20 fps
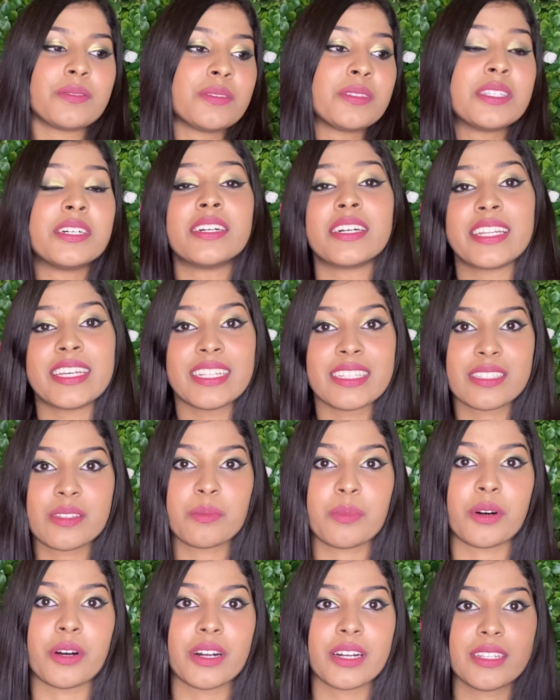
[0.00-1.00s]
13th
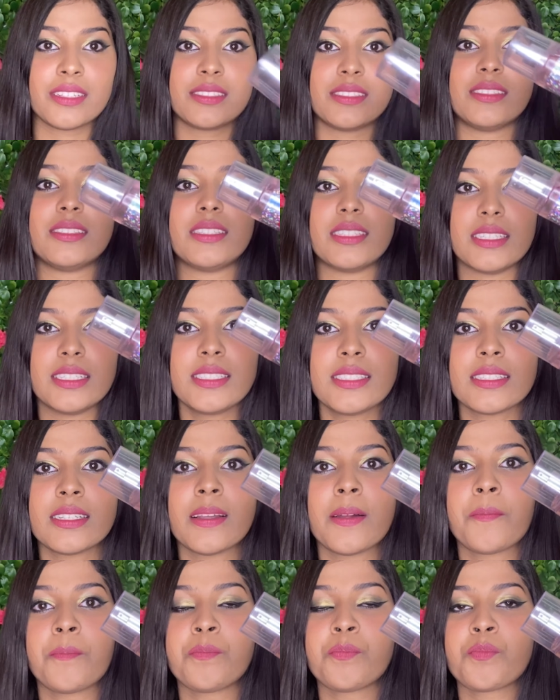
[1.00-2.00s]
spot is this.
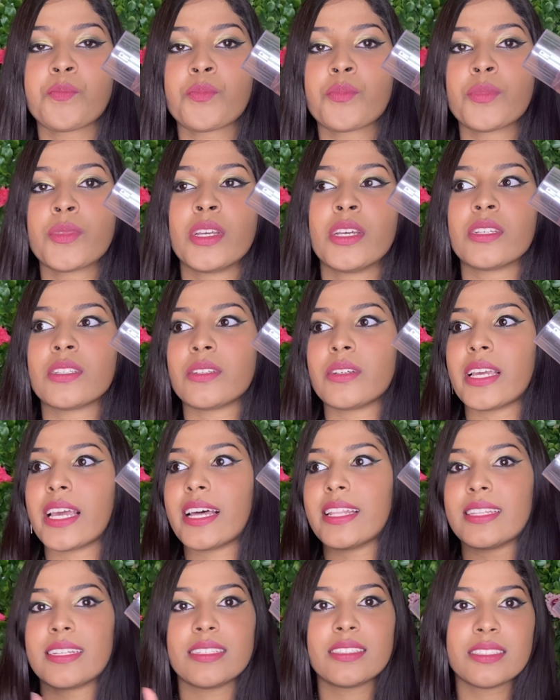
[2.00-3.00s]
So yeah,
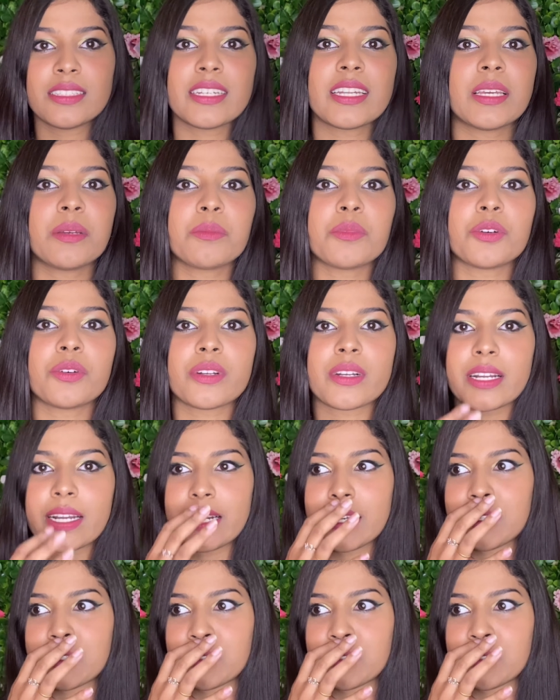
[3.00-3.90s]
there's 3 more, right?